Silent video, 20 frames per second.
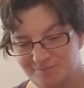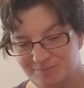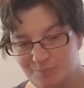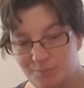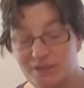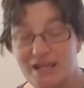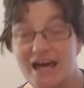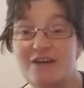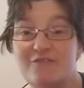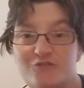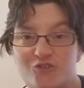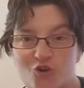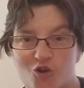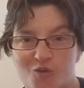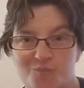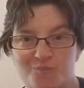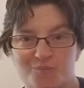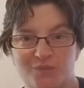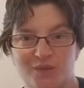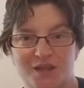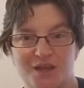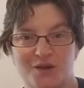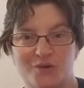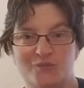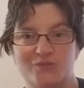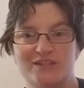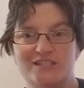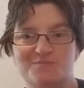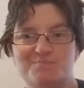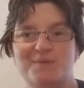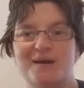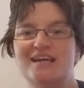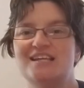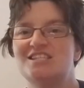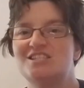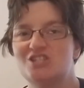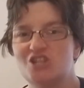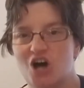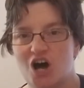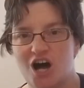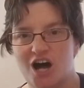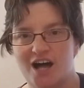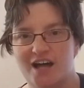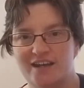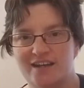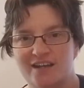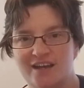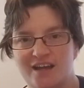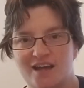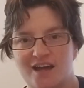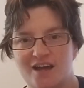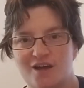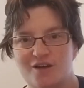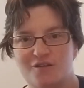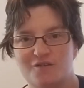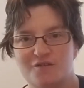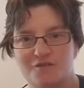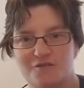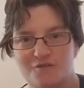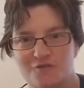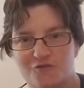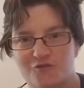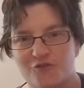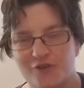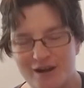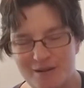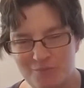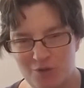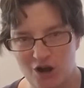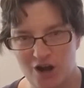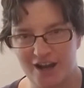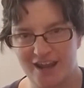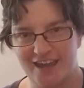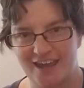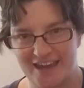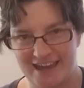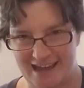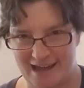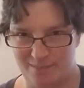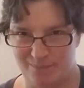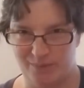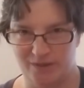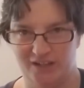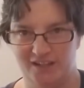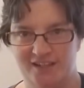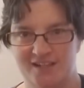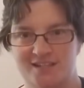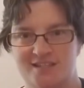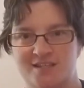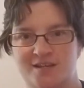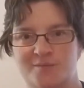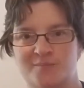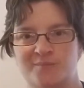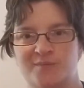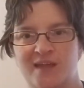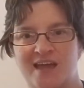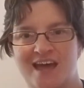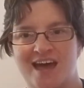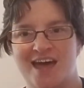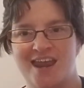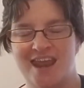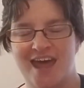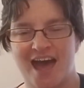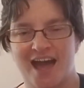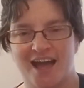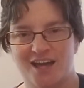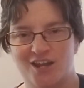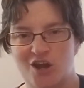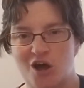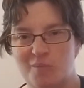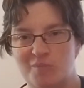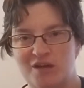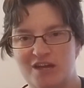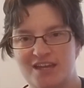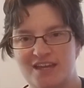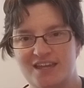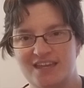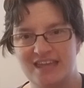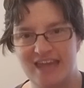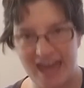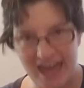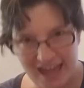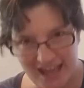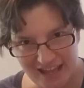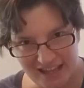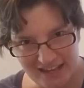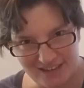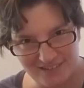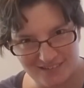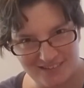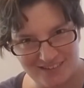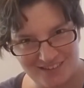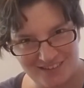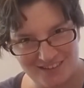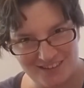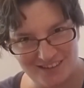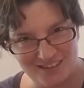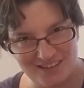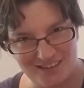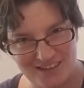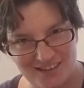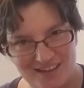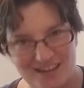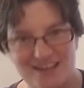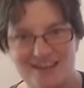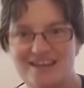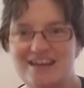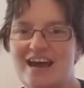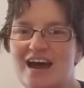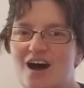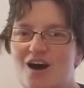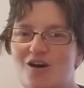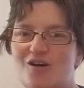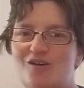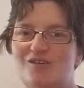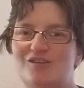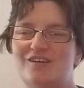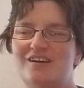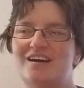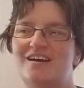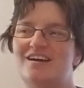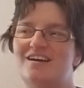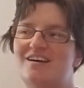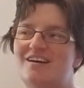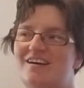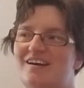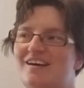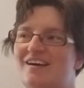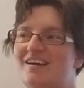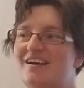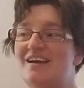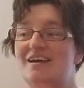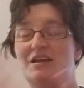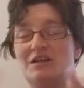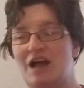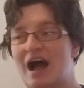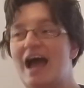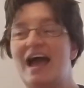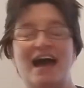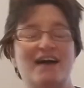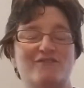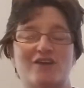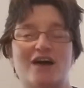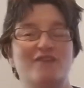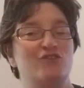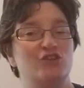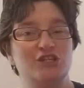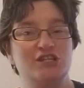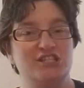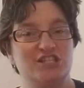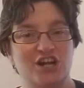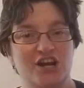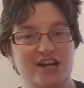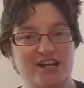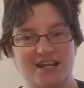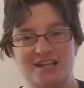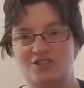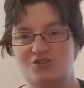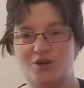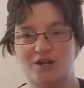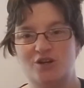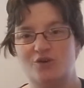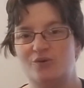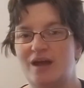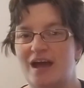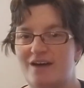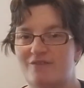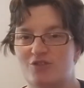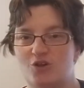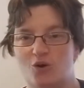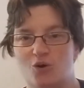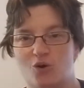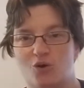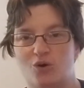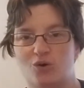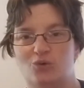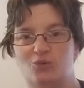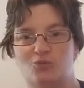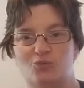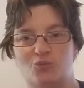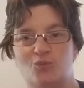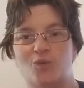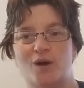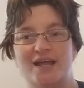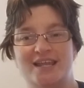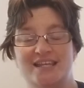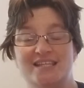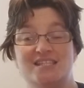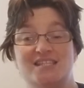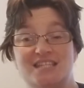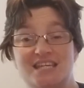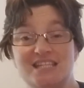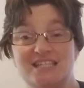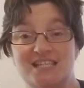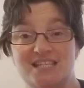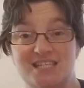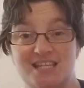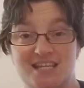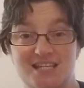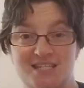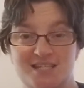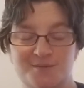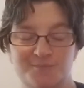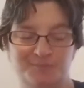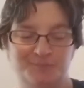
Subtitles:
platform was based on free market capitalism and economic gain. Now, I've only started it, so I don't have the whole, what his thesis is.